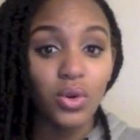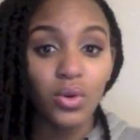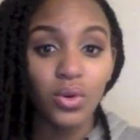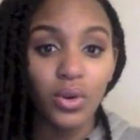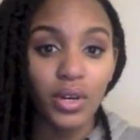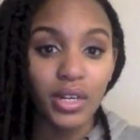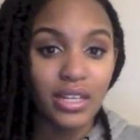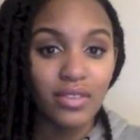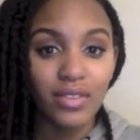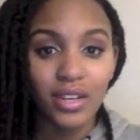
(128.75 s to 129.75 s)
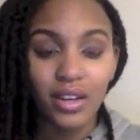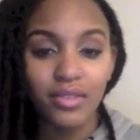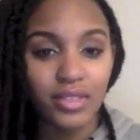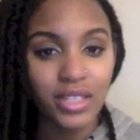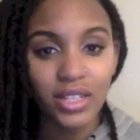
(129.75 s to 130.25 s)
or even
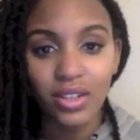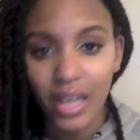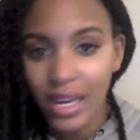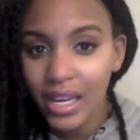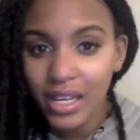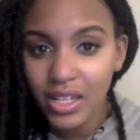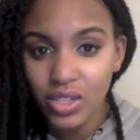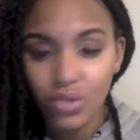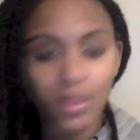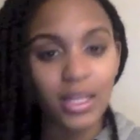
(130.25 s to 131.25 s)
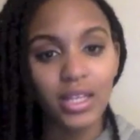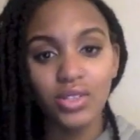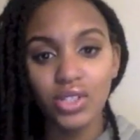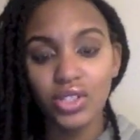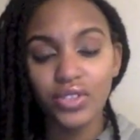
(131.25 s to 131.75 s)
of legal age when they
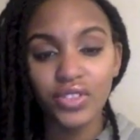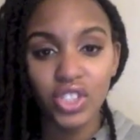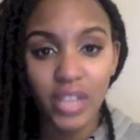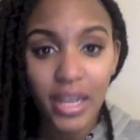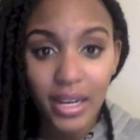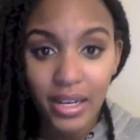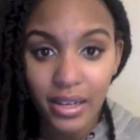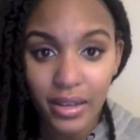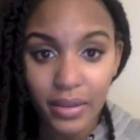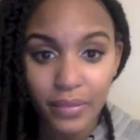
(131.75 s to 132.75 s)
lose their virginity.